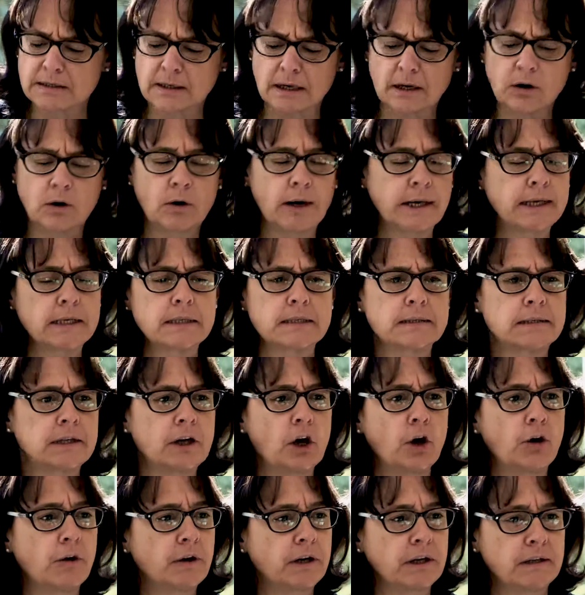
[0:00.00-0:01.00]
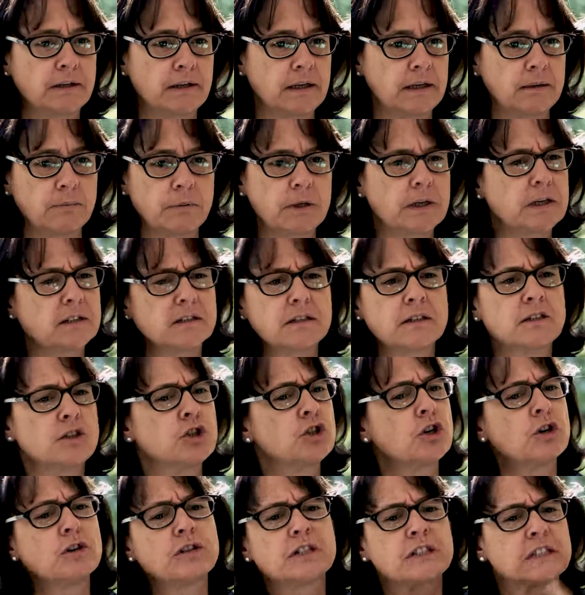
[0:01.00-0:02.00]
say, oh, I can see oak in there, because you
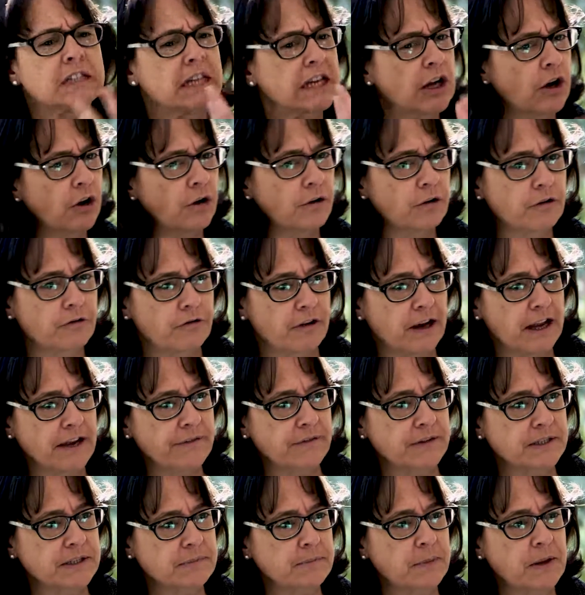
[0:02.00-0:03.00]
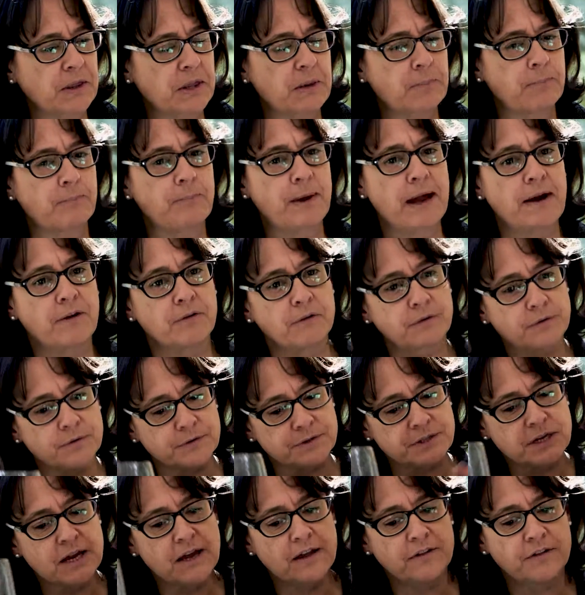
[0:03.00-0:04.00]
don't see oak flavours. But the
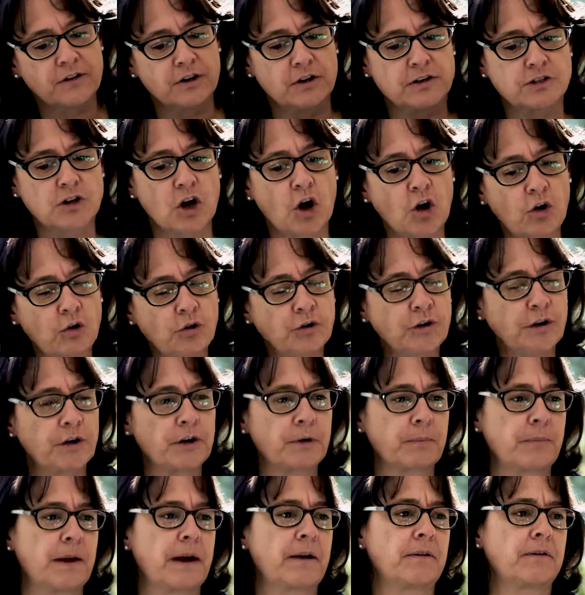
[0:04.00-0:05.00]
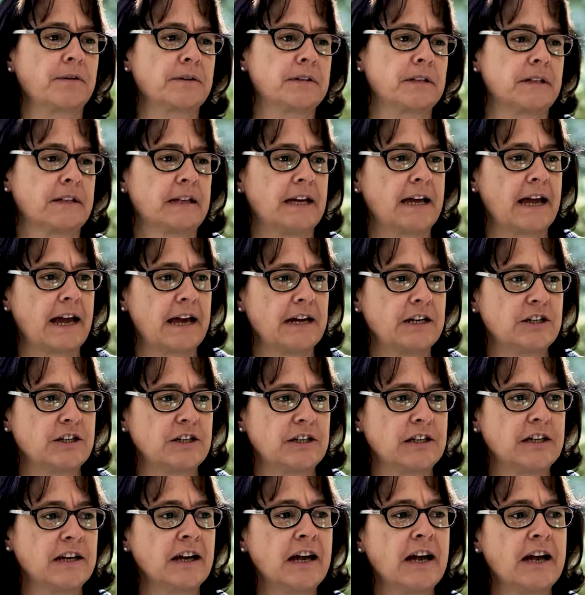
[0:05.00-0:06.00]
barrels, those old oak barrels that they age
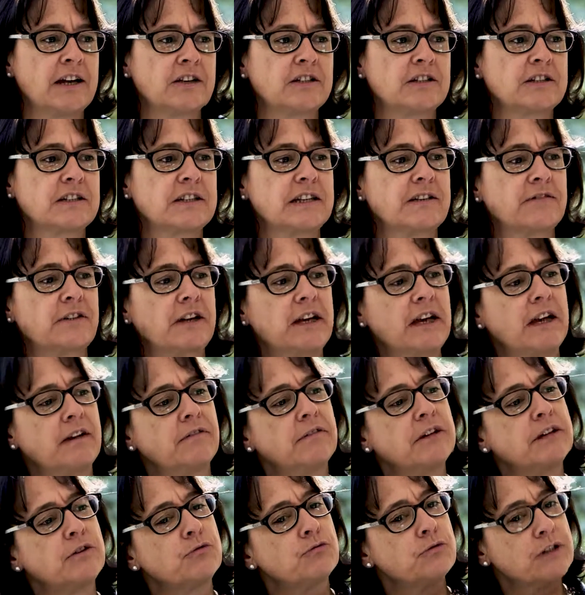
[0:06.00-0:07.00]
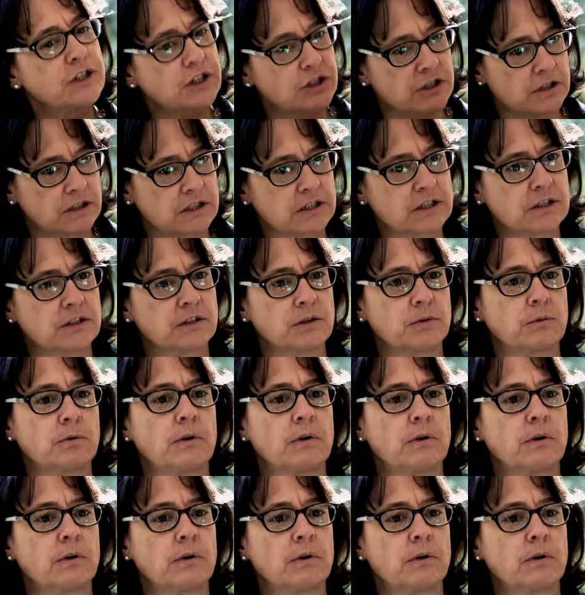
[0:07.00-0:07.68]
in, just give a lovely richness to the